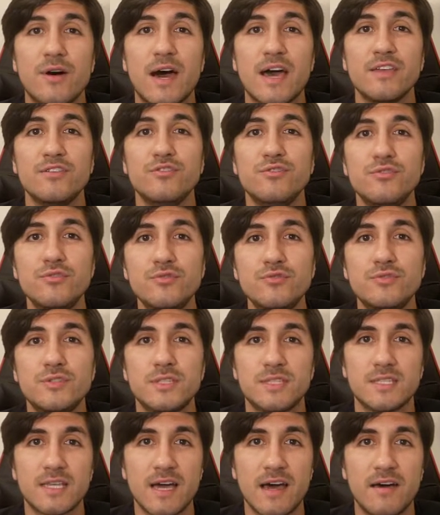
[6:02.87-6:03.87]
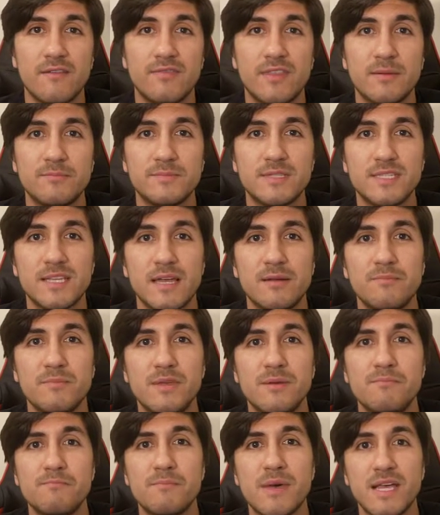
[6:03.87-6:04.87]
I used to have them send
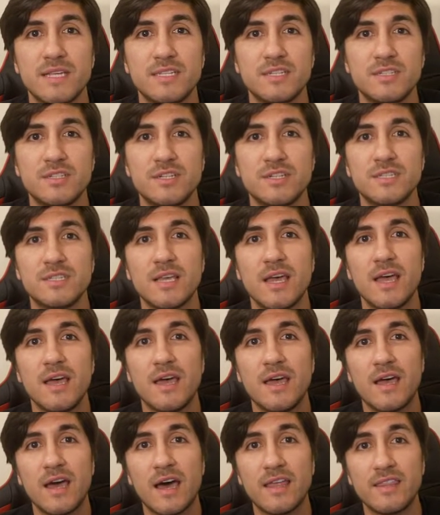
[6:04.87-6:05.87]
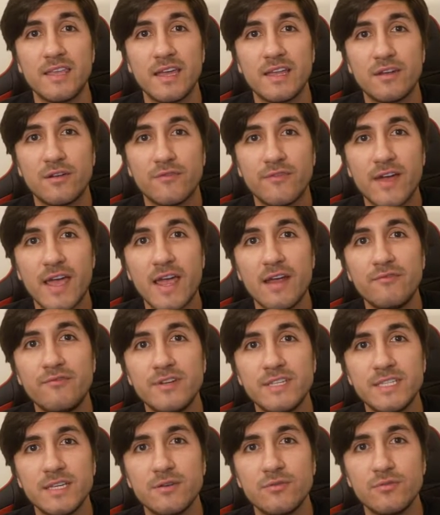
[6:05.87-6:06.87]
me messages at the end of
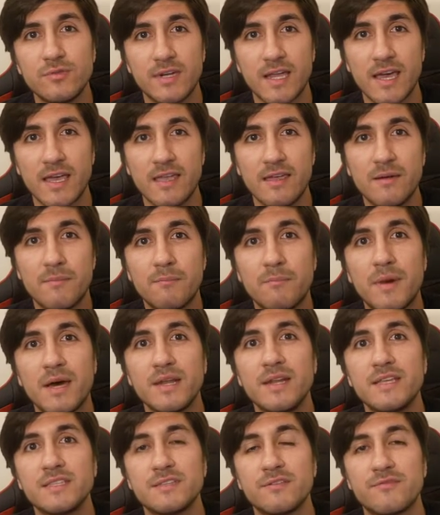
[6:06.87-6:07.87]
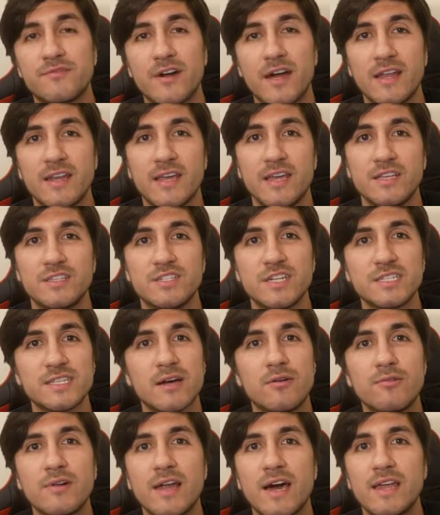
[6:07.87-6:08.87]
every single day, Monday to Friday, just
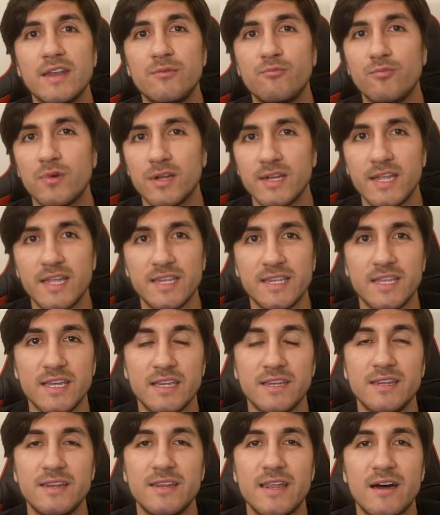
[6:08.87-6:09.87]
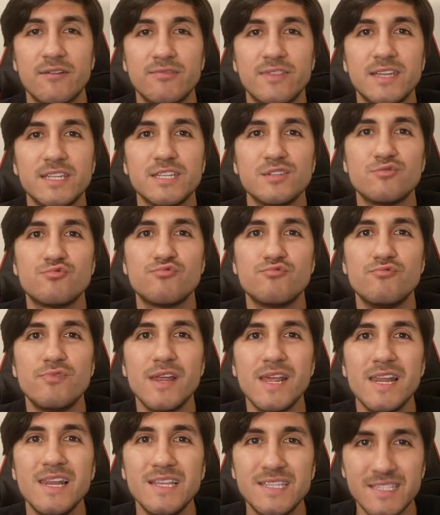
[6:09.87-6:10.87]
outlining what they did. Now, this is
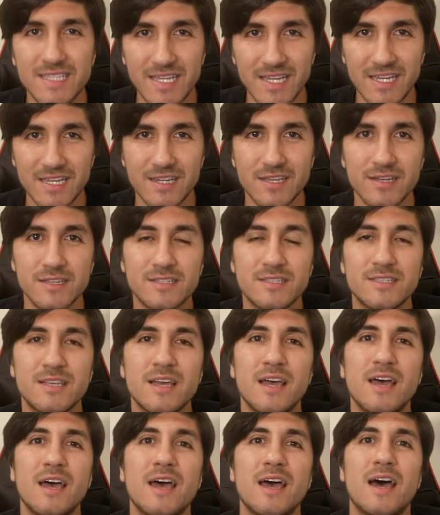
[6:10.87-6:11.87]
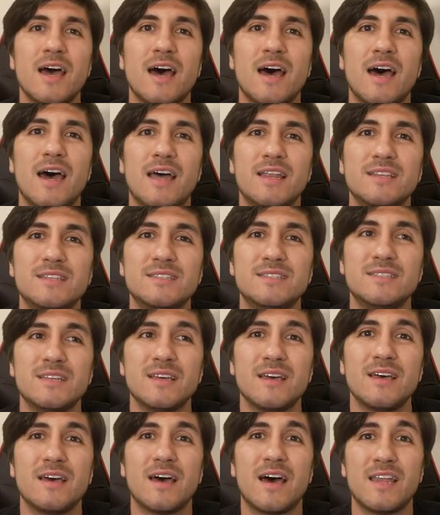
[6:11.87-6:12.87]
really tedious, and
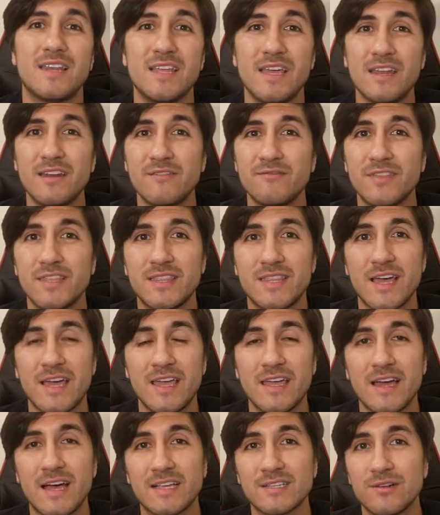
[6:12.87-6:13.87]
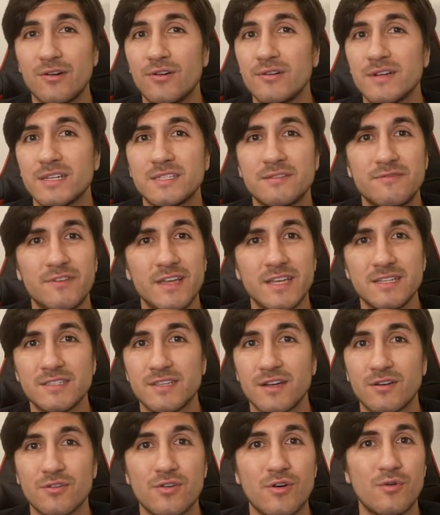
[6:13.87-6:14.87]
at the end of the day, as long as
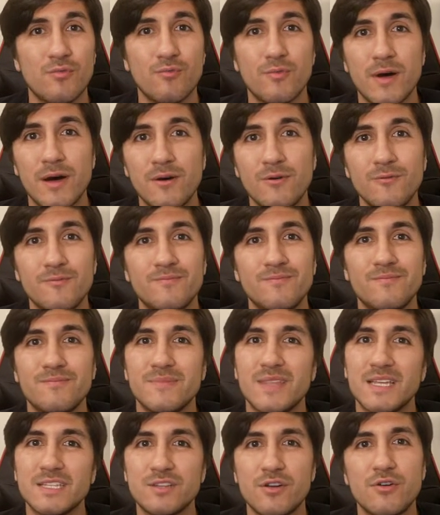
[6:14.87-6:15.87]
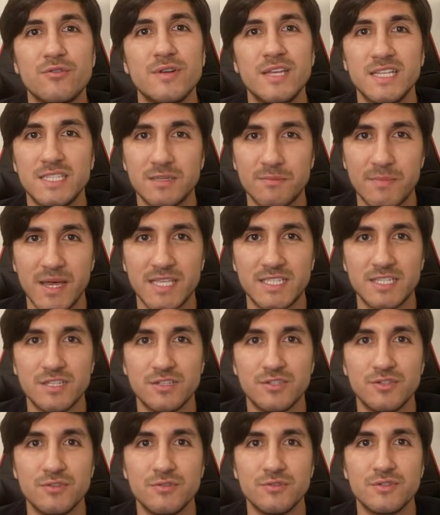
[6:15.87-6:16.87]
things are going well, there's no need to
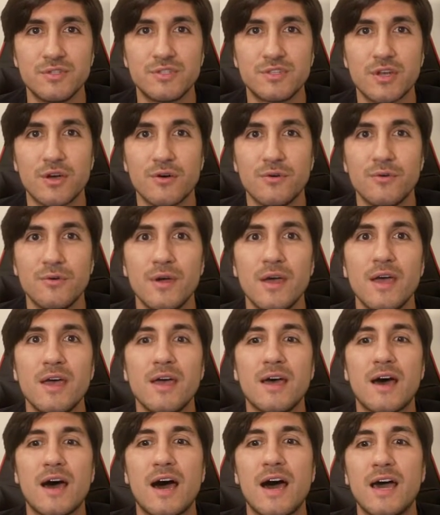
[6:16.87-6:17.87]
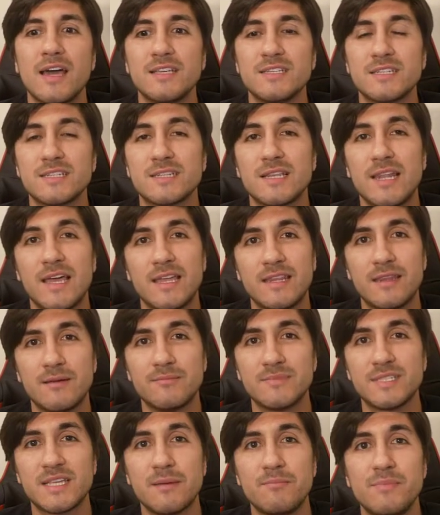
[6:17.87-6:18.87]
message you. So I just let
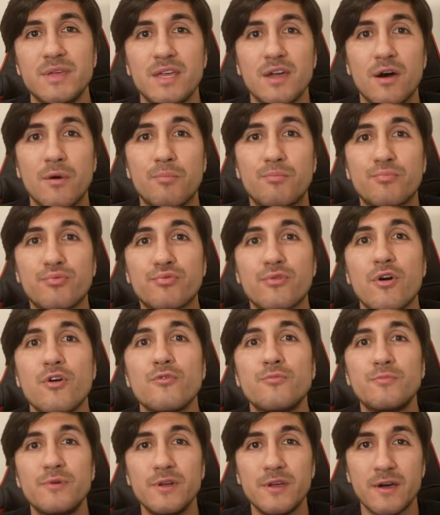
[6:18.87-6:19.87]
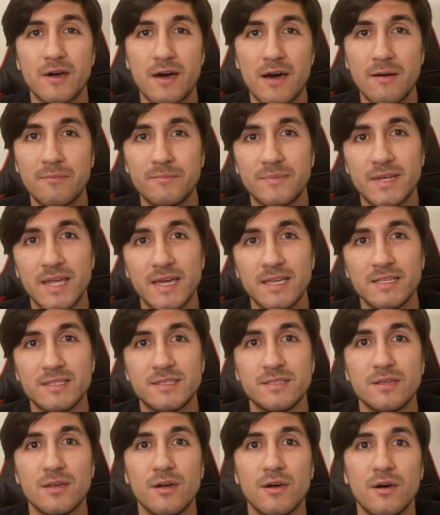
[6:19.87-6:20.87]
them send me appropriate
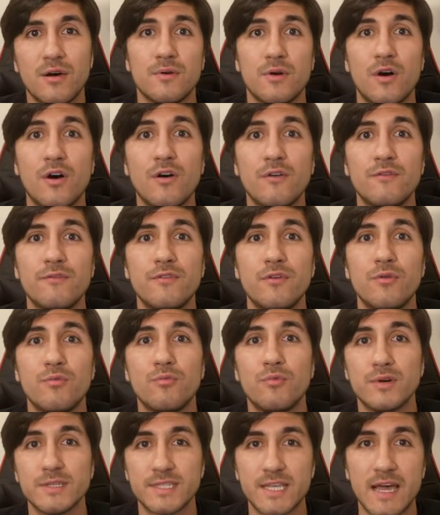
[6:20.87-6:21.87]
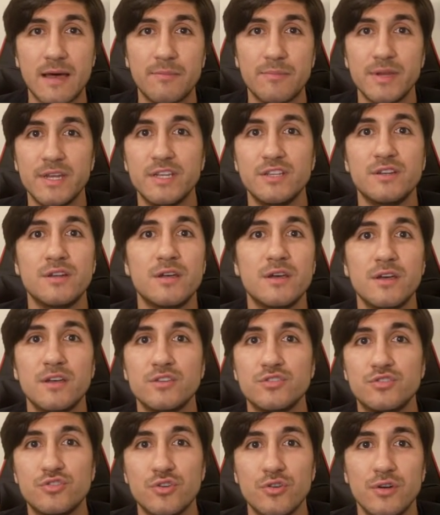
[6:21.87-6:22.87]
updates of what's happening
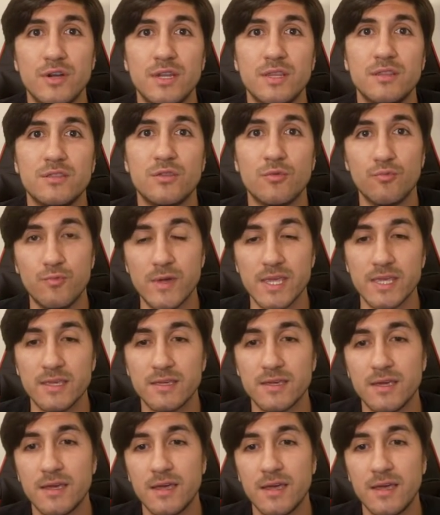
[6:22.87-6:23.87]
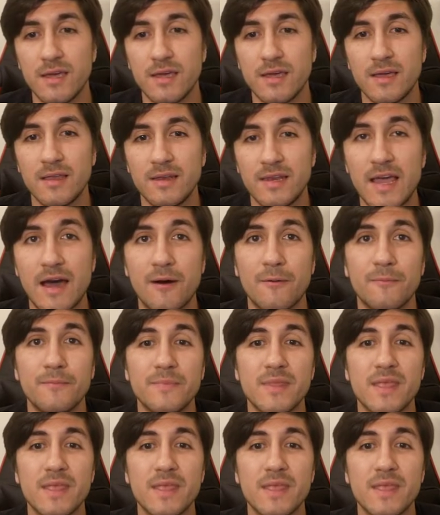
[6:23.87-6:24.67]
during the week. Now,